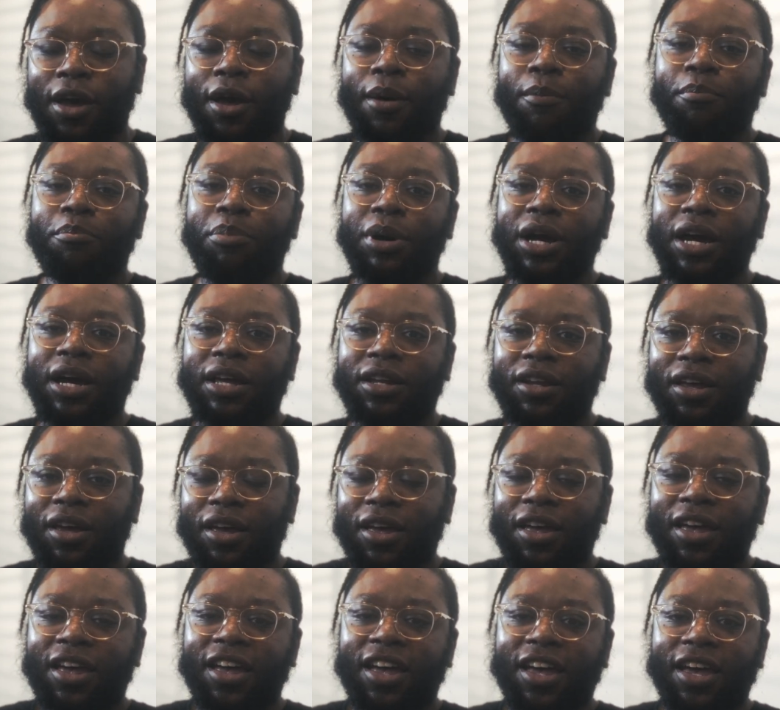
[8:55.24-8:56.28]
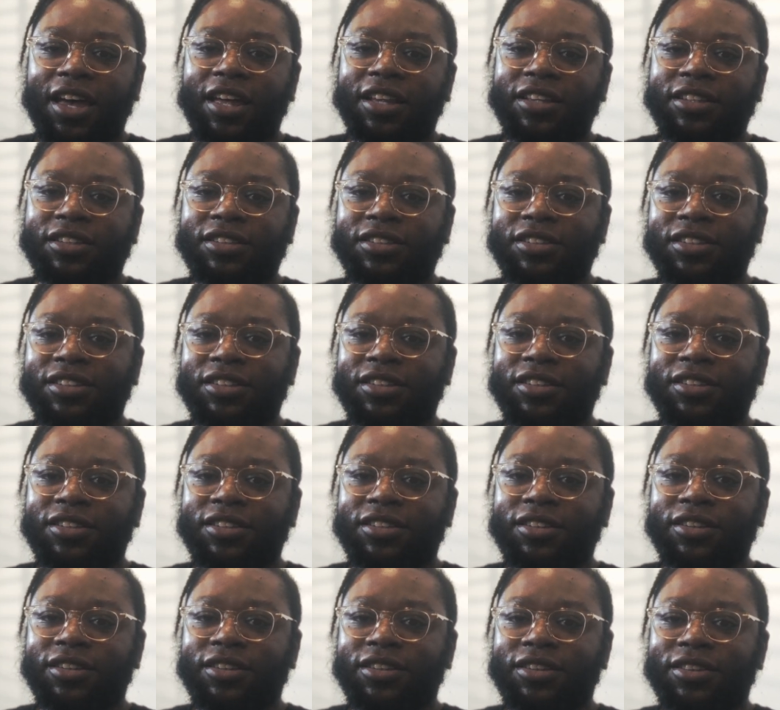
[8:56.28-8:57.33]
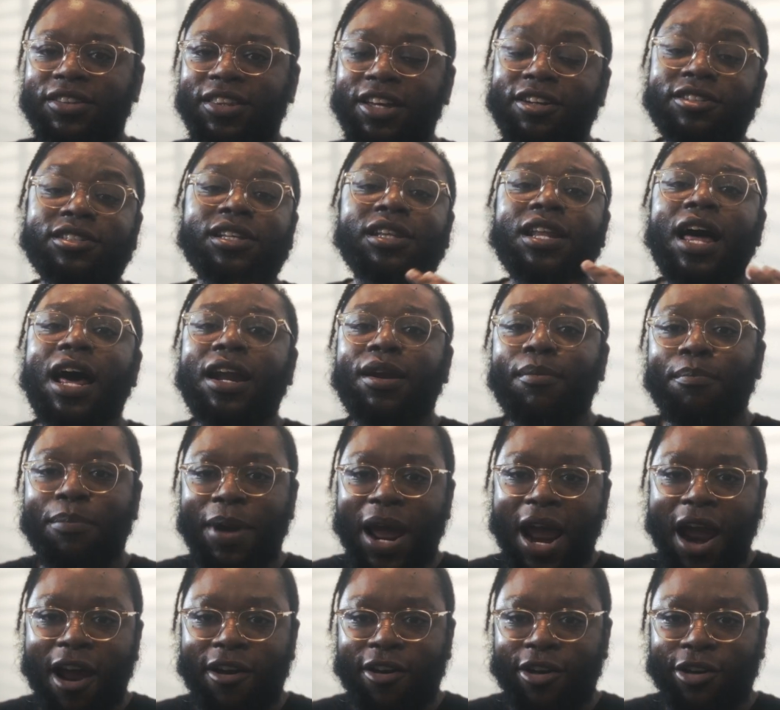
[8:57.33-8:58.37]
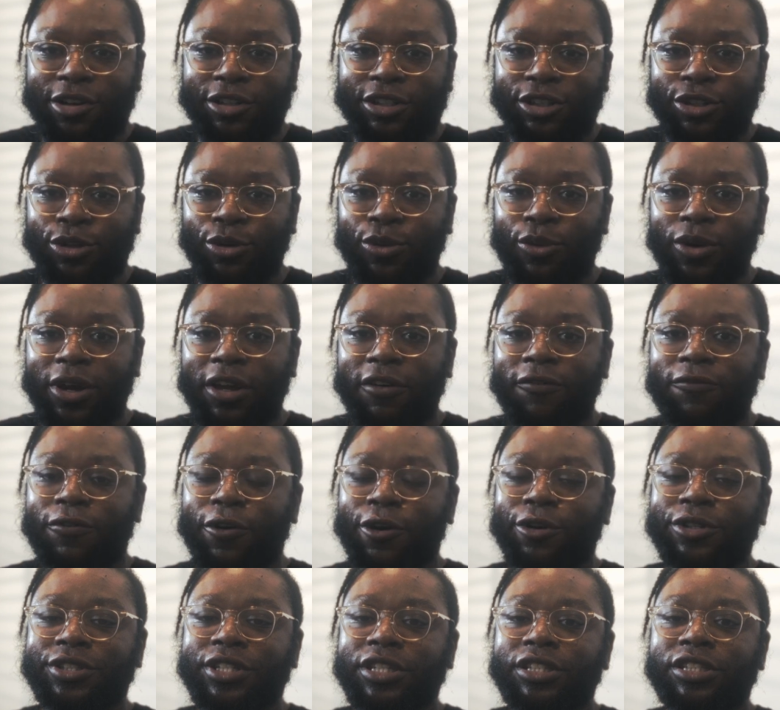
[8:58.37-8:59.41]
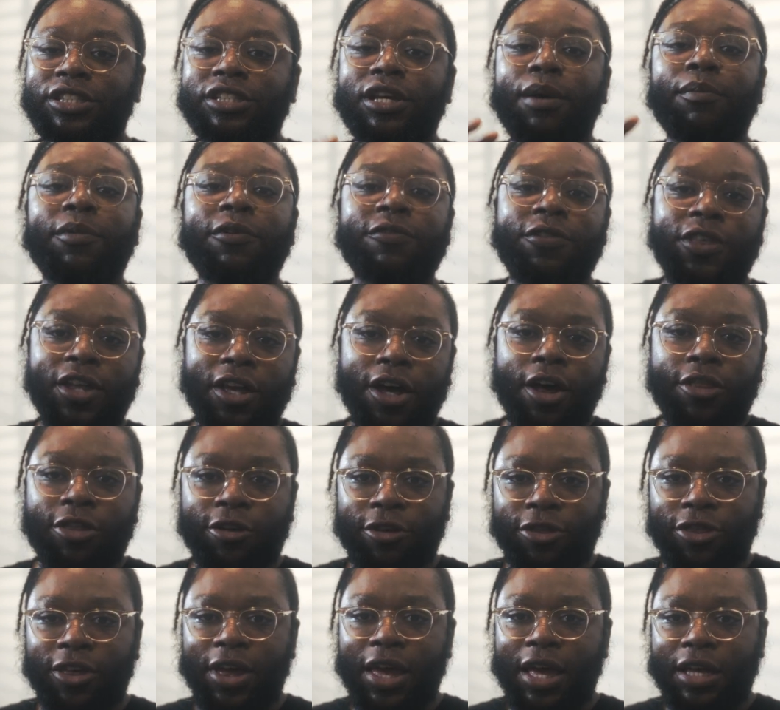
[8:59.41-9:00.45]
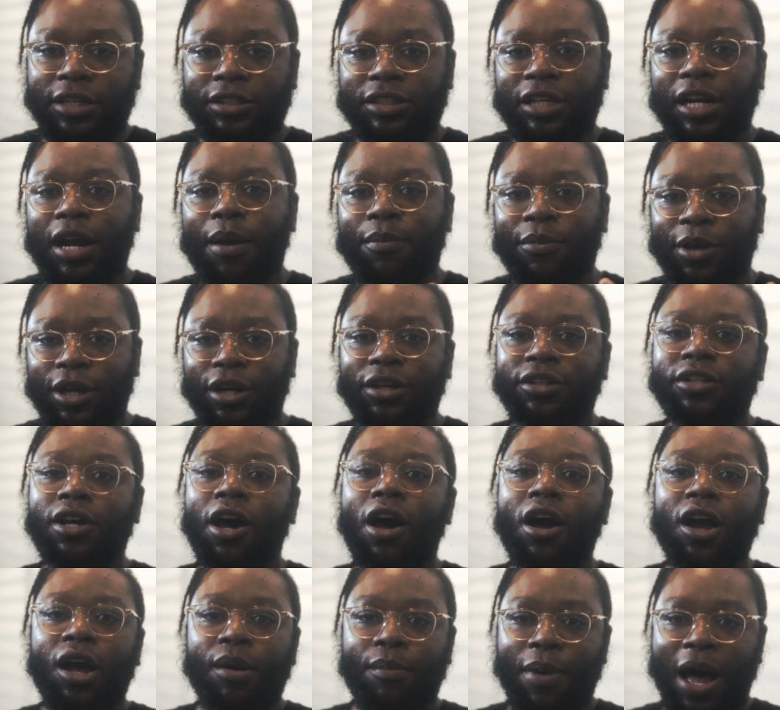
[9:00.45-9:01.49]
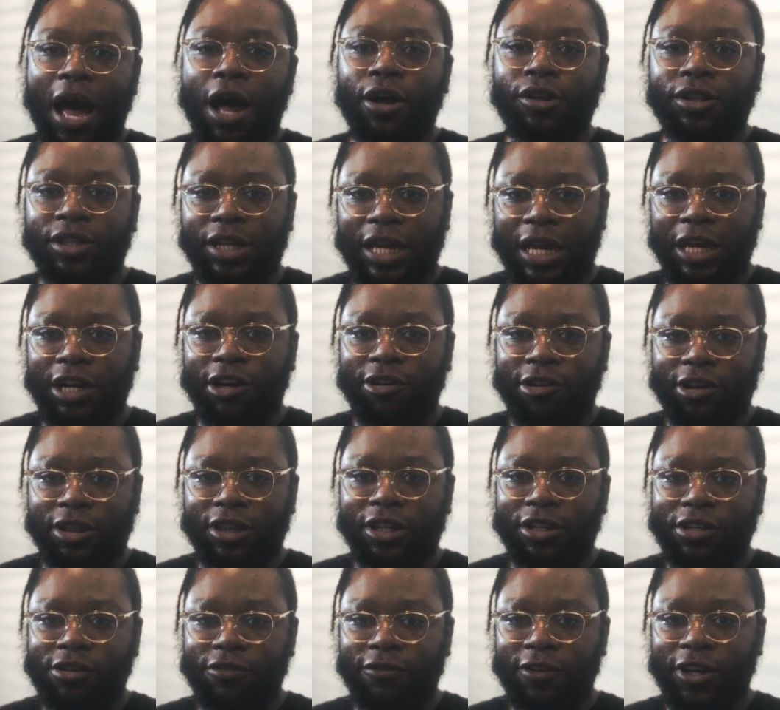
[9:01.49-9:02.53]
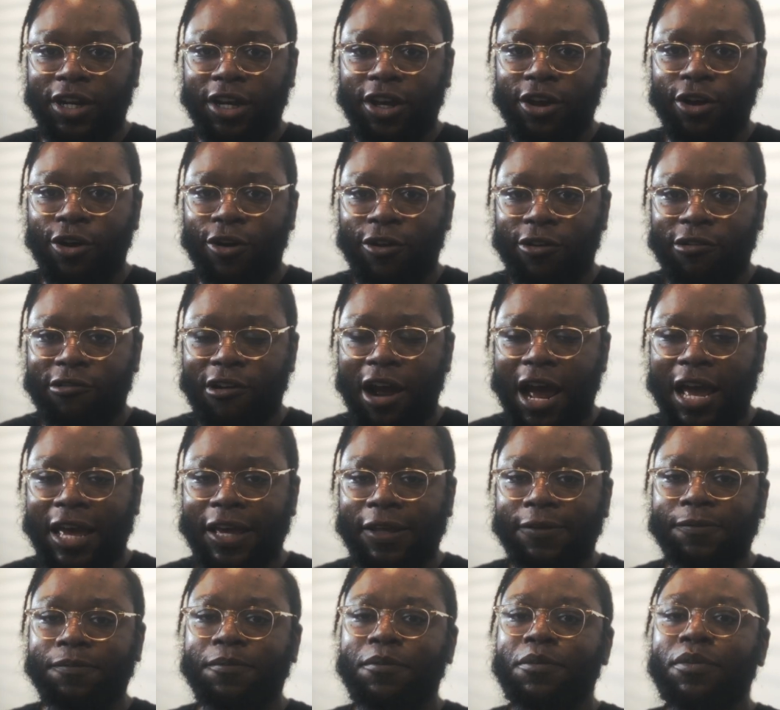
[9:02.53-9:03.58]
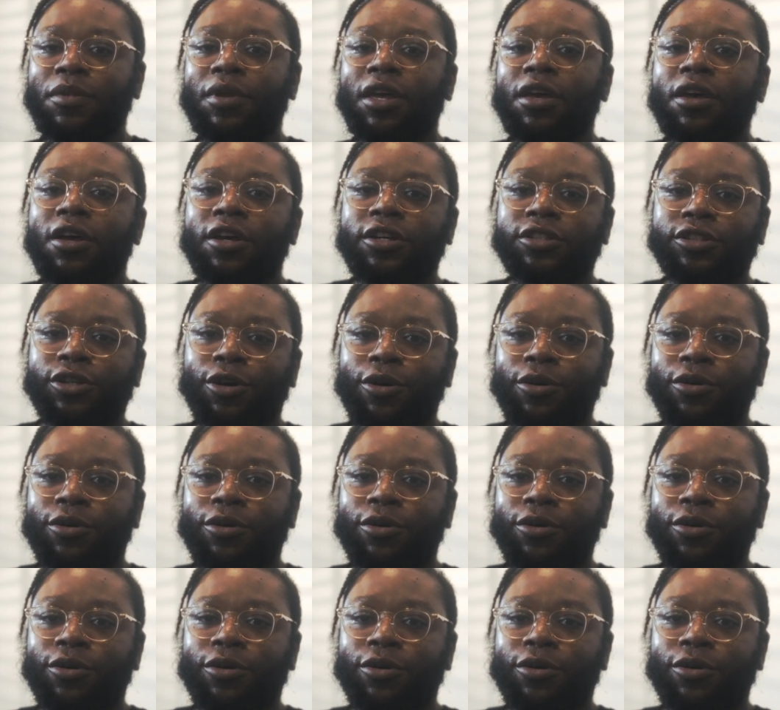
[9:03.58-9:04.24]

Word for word: but it there's a lot of barriers to it versus some of the other things that I'm going to talk about later in this video, right? So